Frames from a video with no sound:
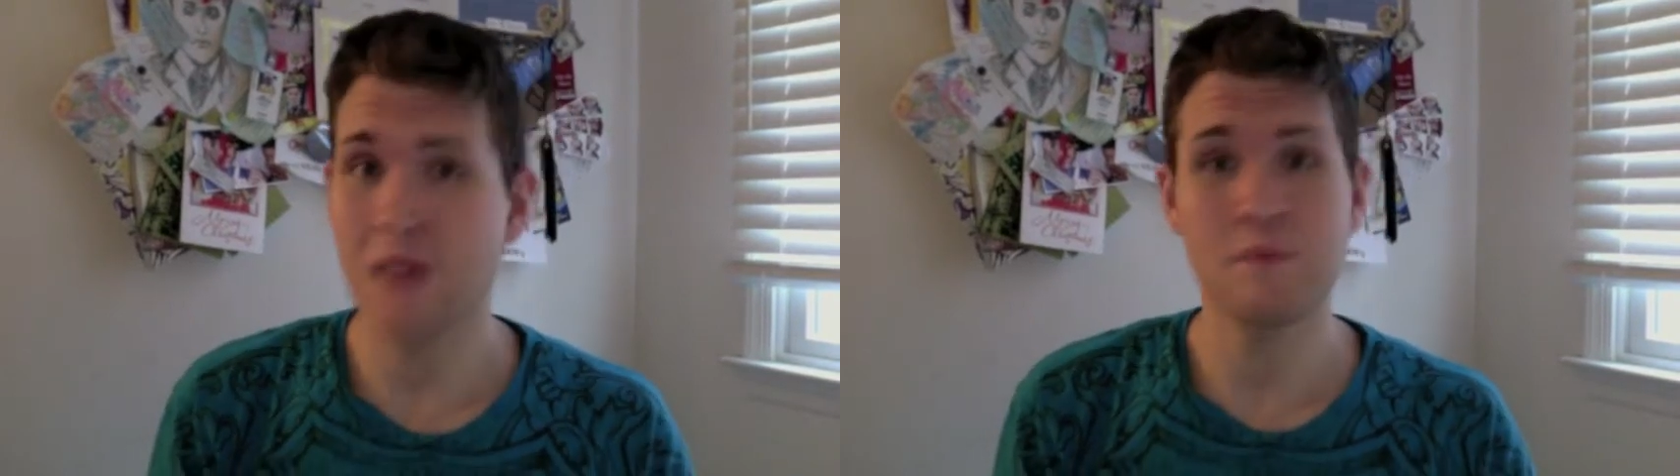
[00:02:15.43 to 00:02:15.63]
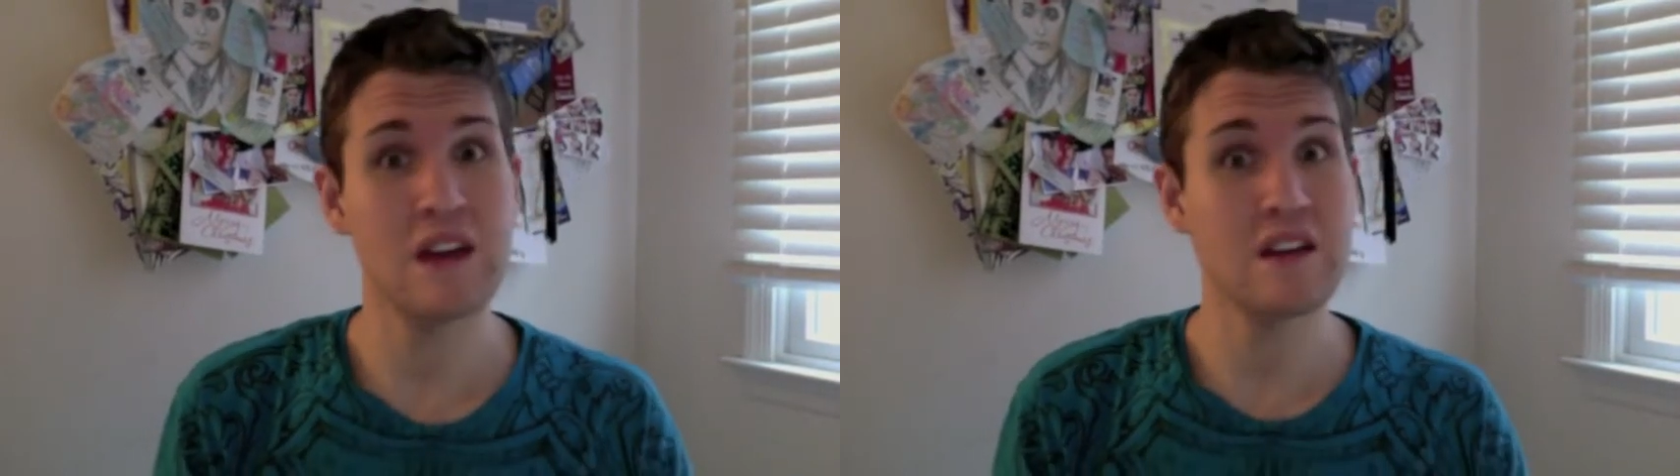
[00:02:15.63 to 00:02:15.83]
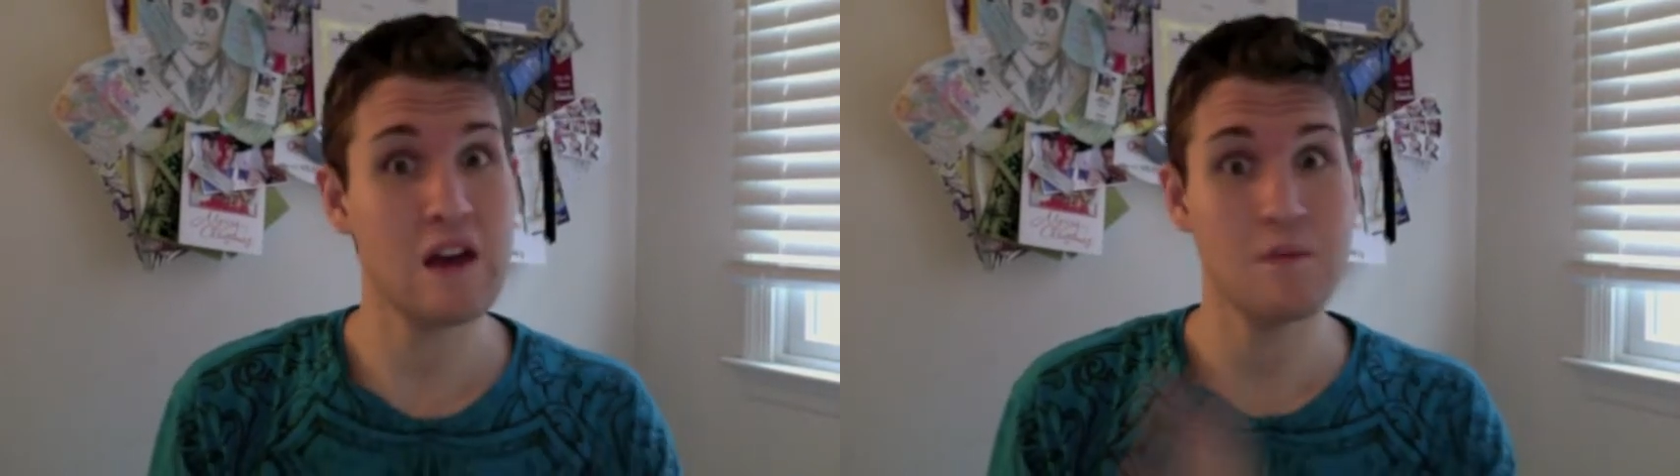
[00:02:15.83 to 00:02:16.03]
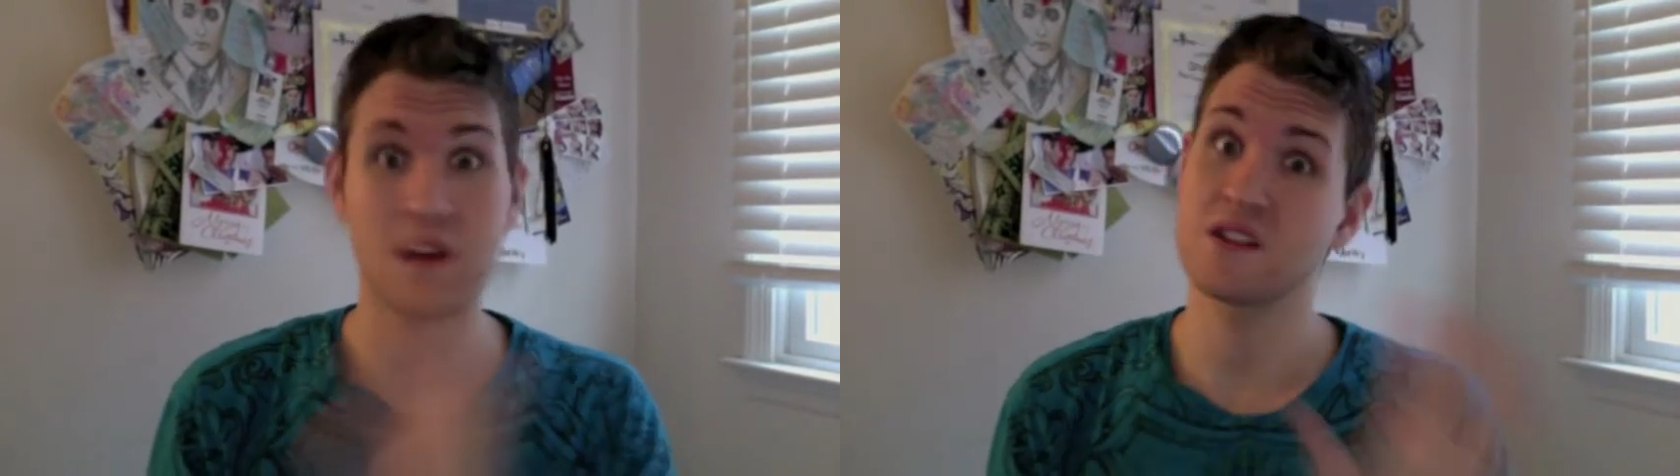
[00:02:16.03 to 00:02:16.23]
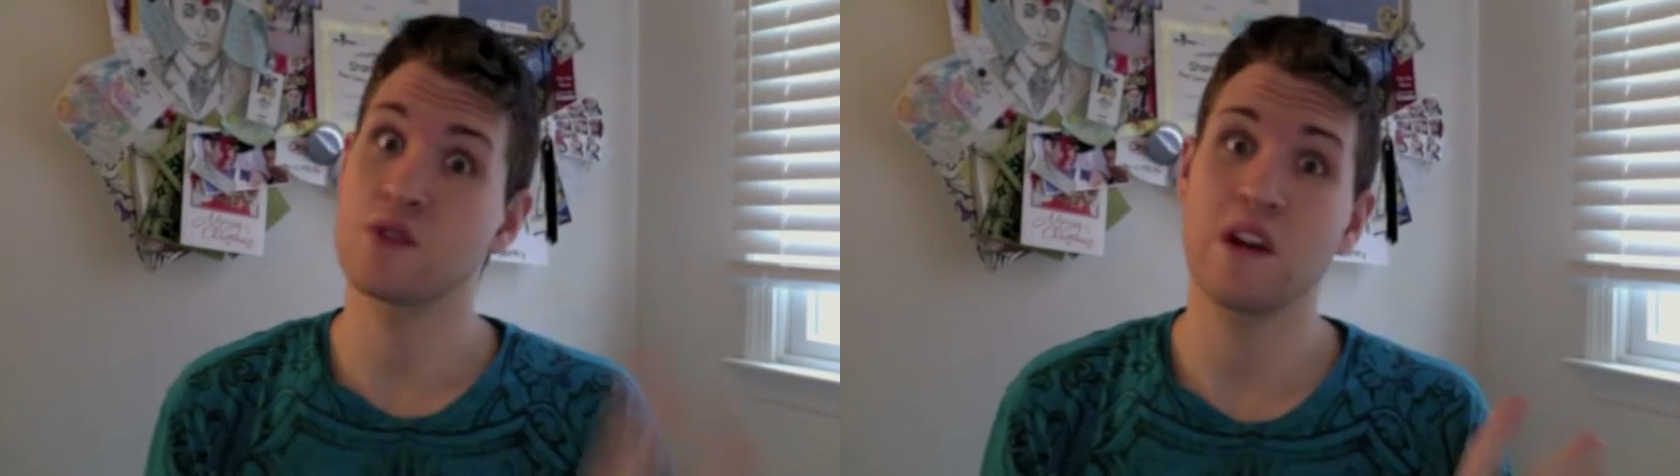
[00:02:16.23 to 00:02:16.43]
And Ben Nye
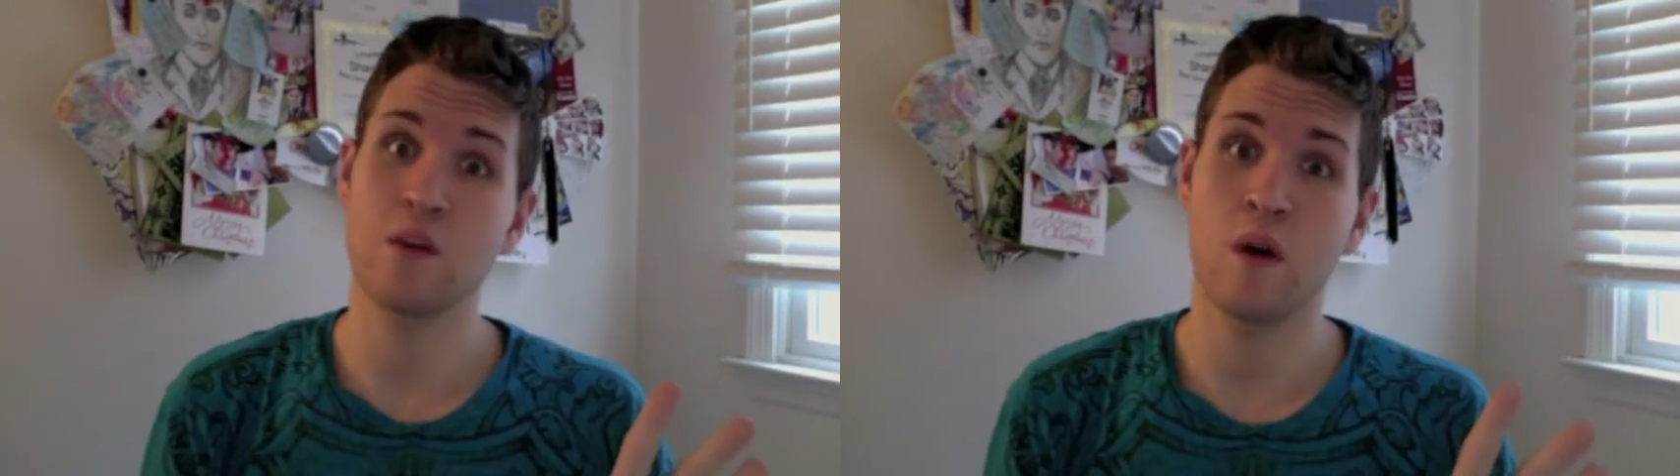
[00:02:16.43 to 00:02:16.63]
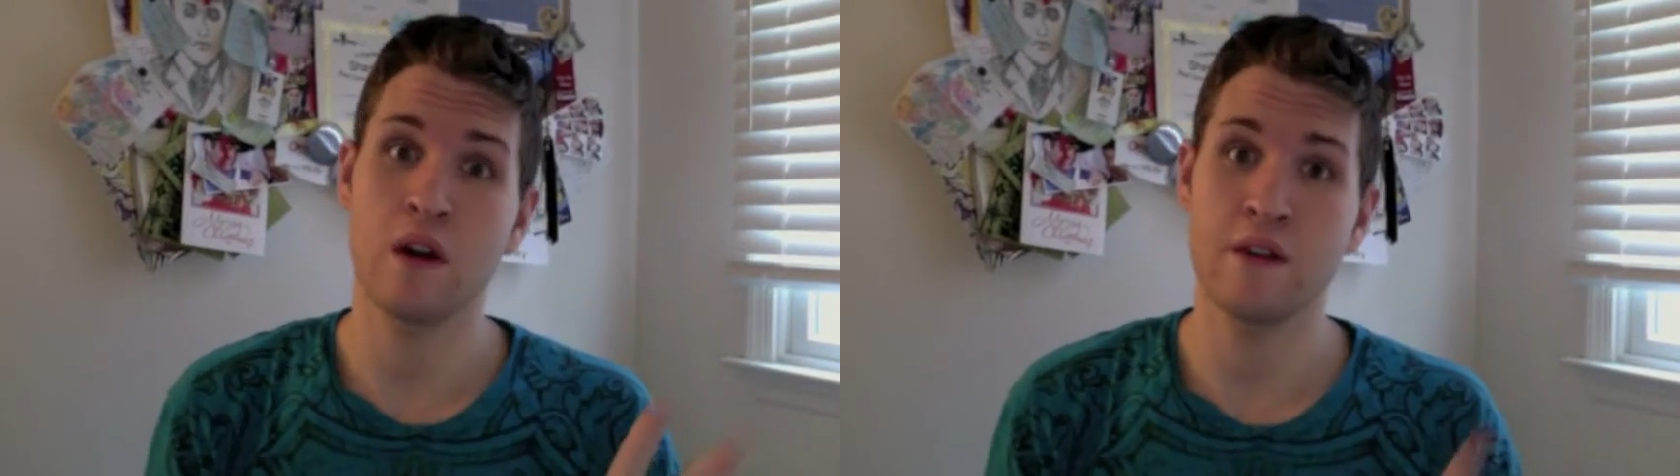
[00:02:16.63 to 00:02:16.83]
makes a great